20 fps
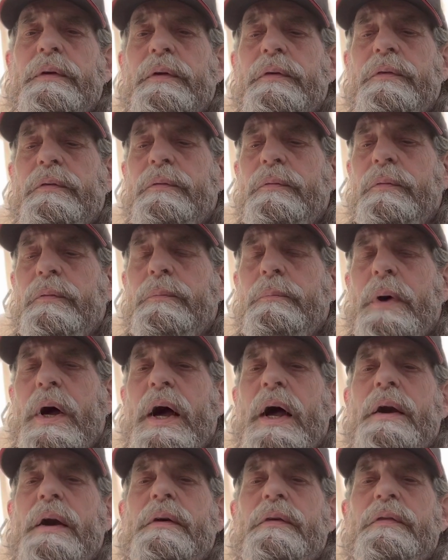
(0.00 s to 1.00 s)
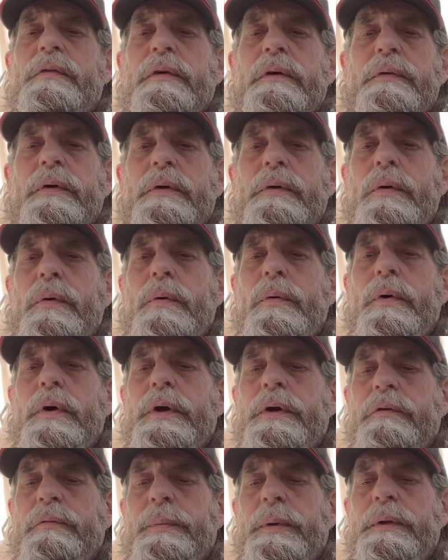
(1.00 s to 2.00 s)
just modern silver
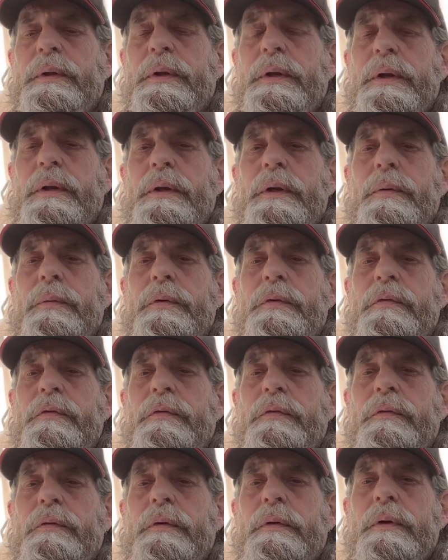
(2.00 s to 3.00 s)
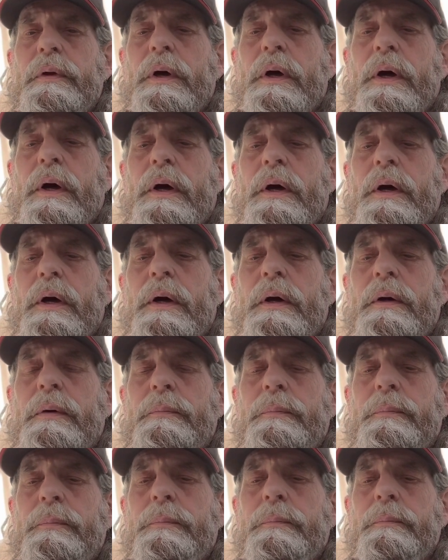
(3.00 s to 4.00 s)
coins. But then there was, uh,
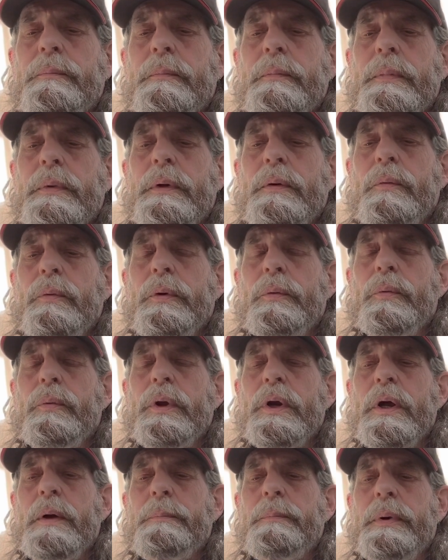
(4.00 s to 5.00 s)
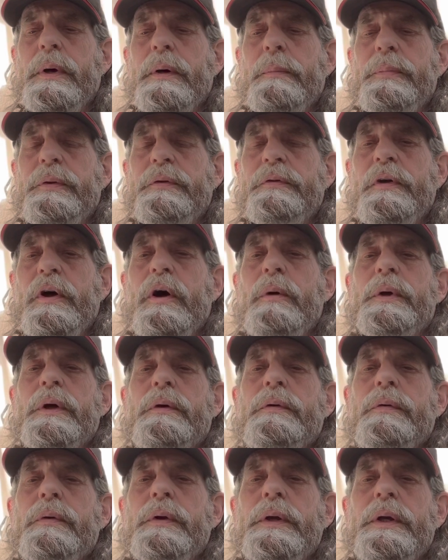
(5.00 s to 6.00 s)
we went up uh, Potomac
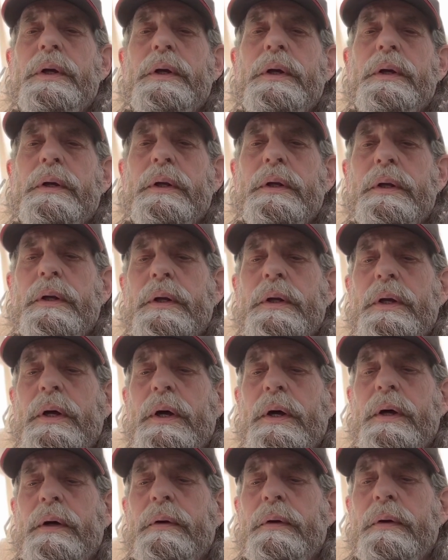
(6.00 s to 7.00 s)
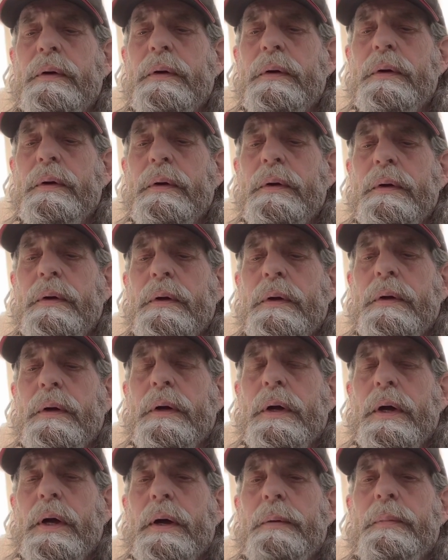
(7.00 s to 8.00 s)
Creek, and uh,
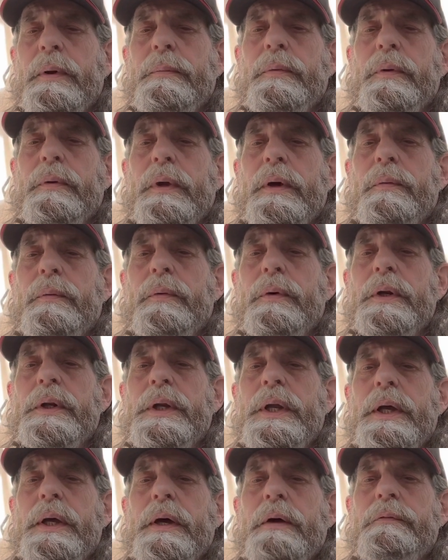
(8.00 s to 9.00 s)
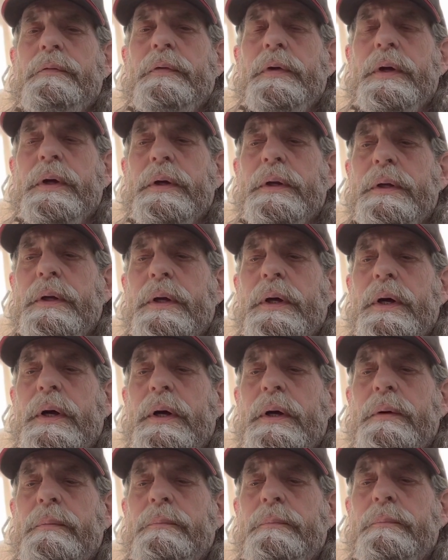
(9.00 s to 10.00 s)
I remember that one day I found,
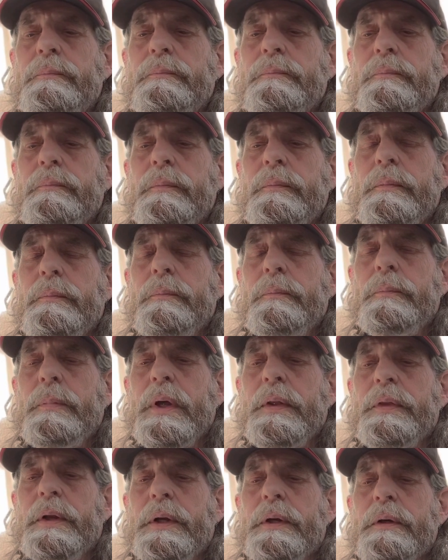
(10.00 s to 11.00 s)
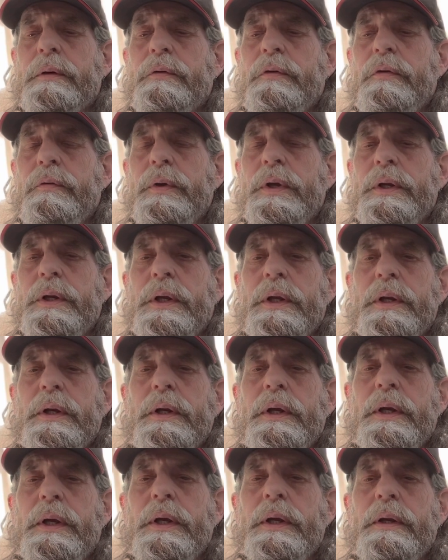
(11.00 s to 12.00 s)
uh, I think, two Indian
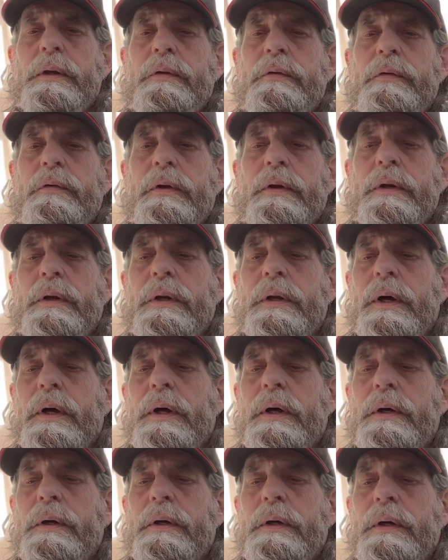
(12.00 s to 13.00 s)
heads and uh,